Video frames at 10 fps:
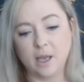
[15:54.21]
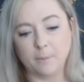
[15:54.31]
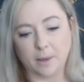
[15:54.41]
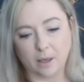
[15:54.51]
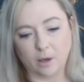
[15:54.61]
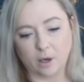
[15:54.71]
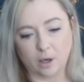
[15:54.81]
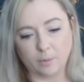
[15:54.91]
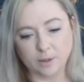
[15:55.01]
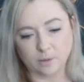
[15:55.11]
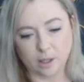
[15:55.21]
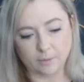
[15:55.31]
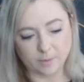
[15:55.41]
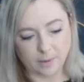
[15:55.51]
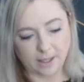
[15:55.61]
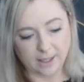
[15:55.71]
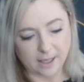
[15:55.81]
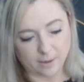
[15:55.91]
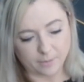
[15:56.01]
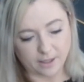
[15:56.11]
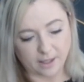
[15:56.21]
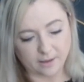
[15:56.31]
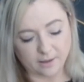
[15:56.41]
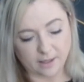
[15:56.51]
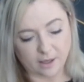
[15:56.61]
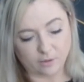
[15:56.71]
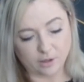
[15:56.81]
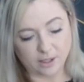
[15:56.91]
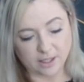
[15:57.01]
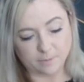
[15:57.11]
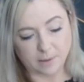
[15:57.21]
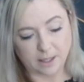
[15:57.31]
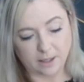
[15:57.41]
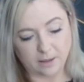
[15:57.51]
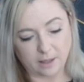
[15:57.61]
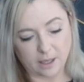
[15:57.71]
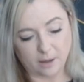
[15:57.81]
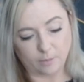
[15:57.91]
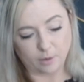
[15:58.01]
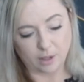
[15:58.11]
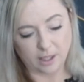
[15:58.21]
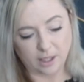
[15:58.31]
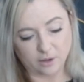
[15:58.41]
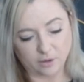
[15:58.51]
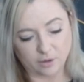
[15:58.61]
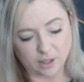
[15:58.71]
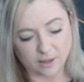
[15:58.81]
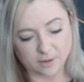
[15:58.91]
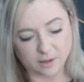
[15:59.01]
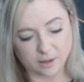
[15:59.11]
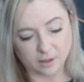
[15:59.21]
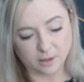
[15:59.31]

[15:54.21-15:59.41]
But I was picking up that could just be you're needing to just